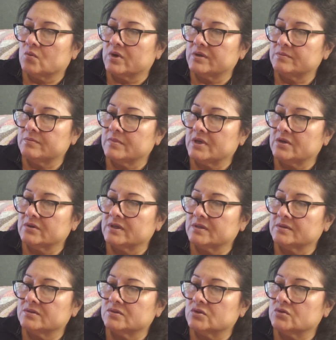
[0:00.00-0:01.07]
1
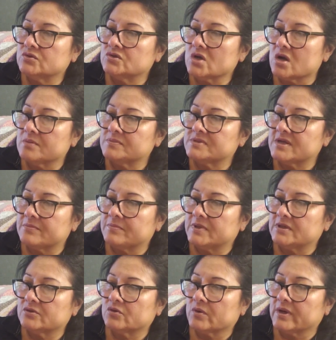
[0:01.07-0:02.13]
million new jobs have
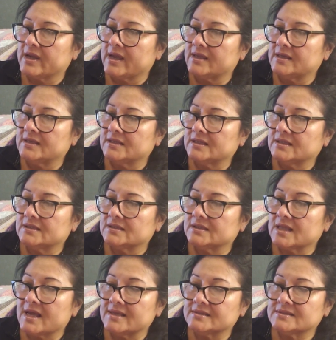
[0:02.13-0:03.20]
been created in the
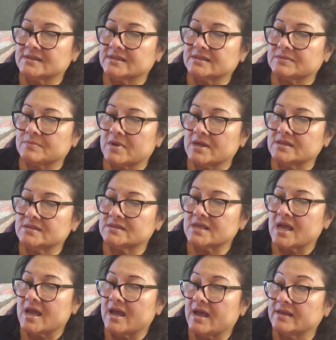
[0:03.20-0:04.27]
last 6 months,
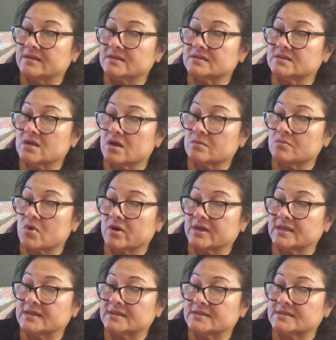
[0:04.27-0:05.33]
and the stock
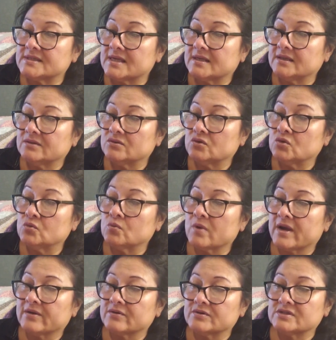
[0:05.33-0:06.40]
market is setting new
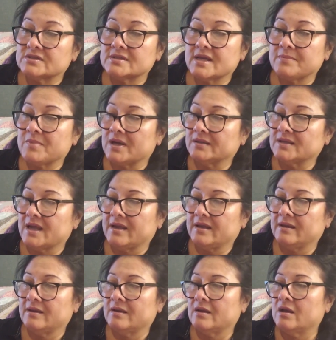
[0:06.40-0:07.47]
records day by
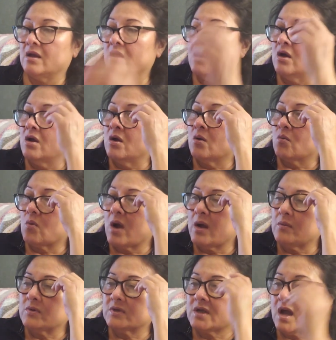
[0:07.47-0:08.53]
day. Why
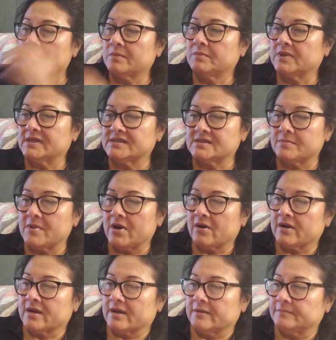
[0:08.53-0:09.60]
would God bless
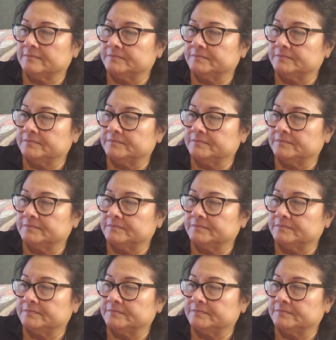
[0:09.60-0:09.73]
America?